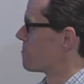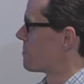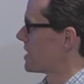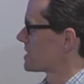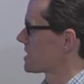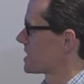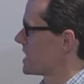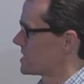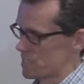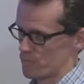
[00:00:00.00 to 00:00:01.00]
But
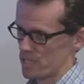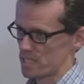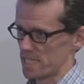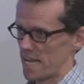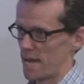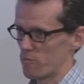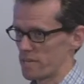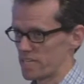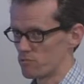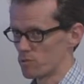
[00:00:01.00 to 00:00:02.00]
it's surprising how
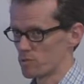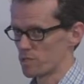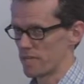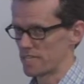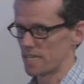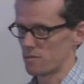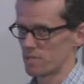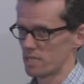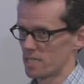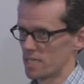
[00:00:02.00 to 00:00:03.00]
many rules you end up